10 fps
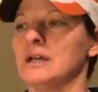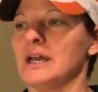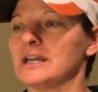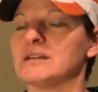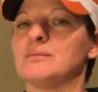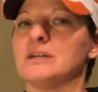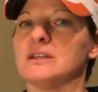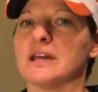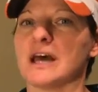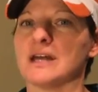It can be
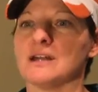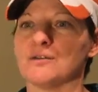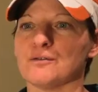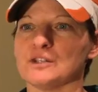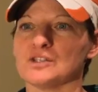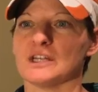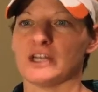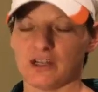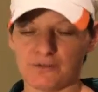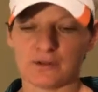that efficient
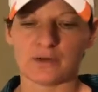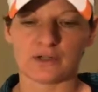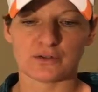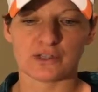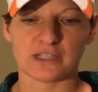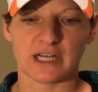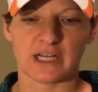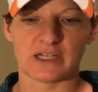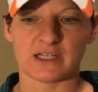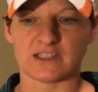if you
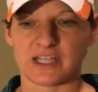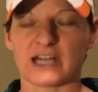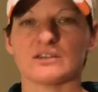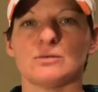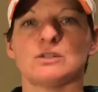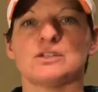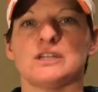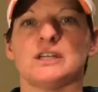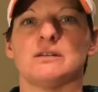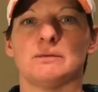understand exactly what you
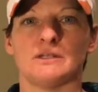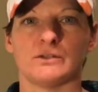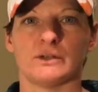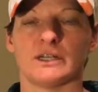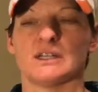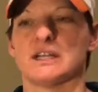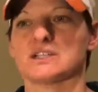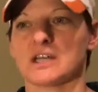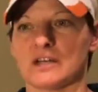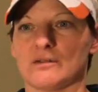need to be doing, and
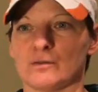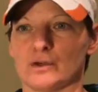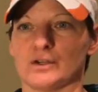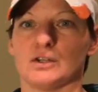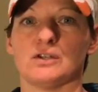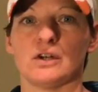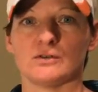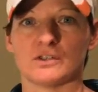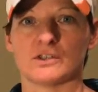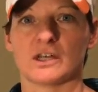that's kind of where good
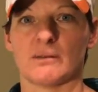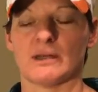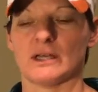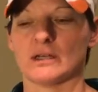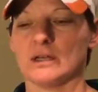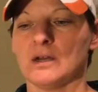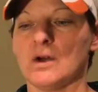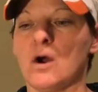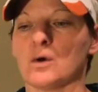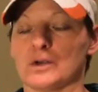coaches come in,
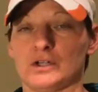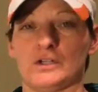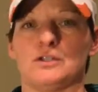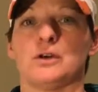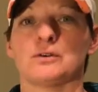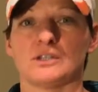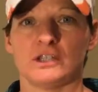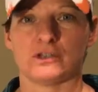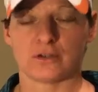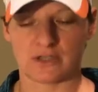or a good yoga
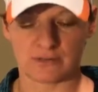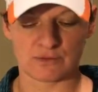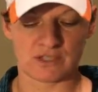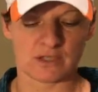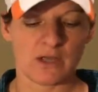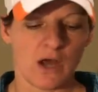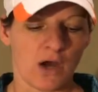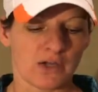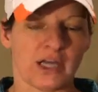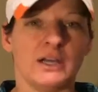teacher comes in.
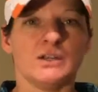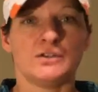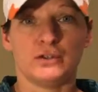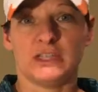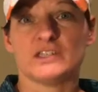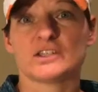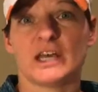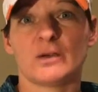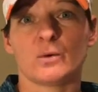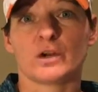Okay, do these
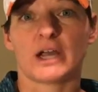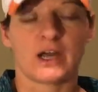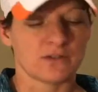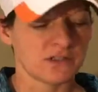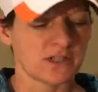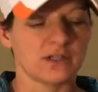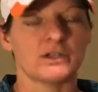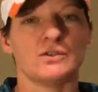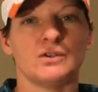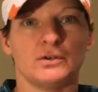leg workouts,
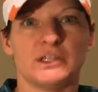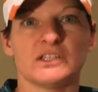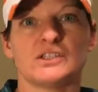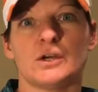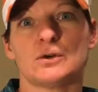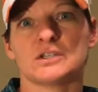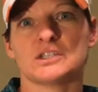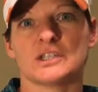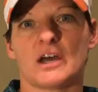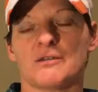do this yoga
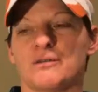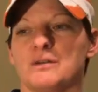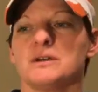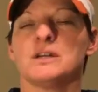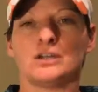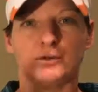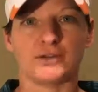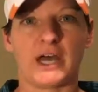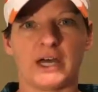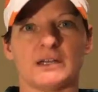stuff, you're
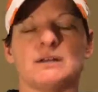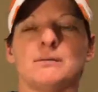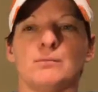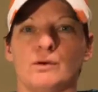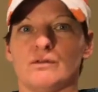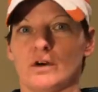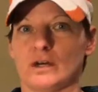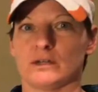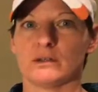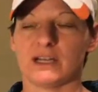done, move on.